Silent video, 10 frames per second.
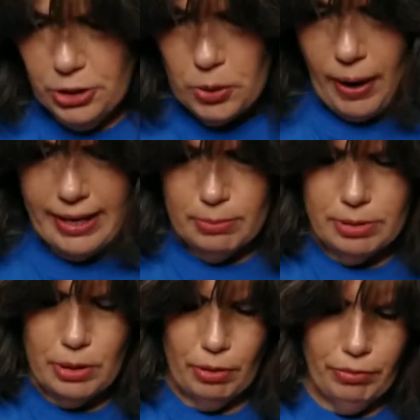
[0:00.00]
two
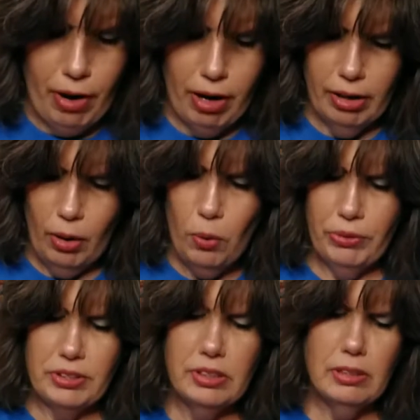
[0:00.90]
items so far. Oh,
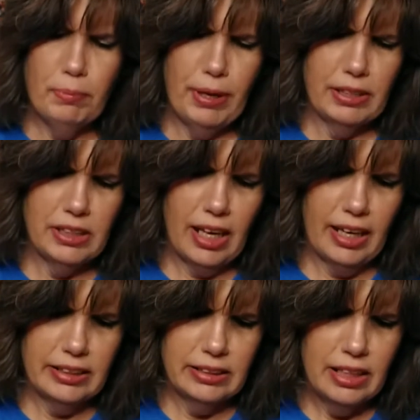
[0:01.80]
this is a big
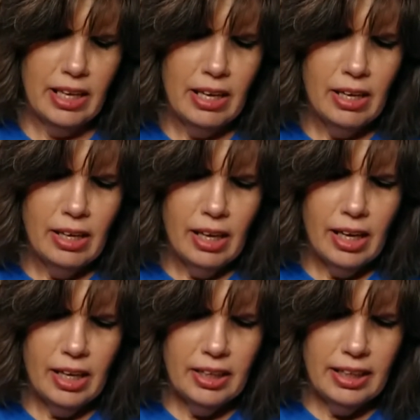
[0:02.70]
size.
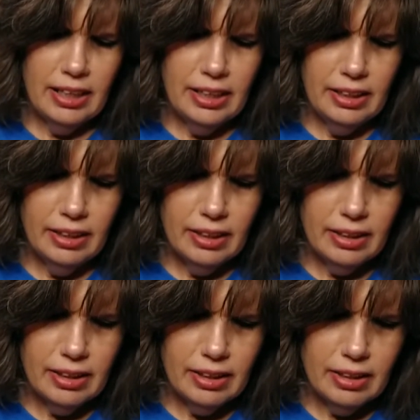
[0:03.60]
Honey,
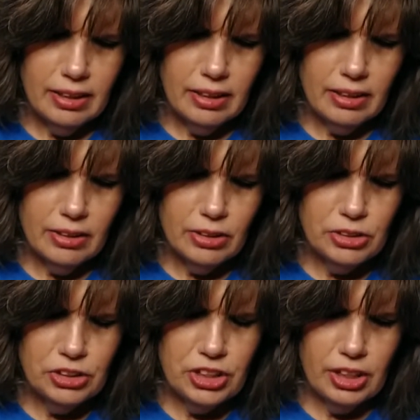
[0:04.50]

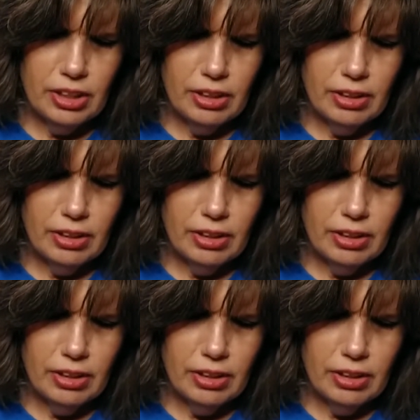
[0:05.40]
G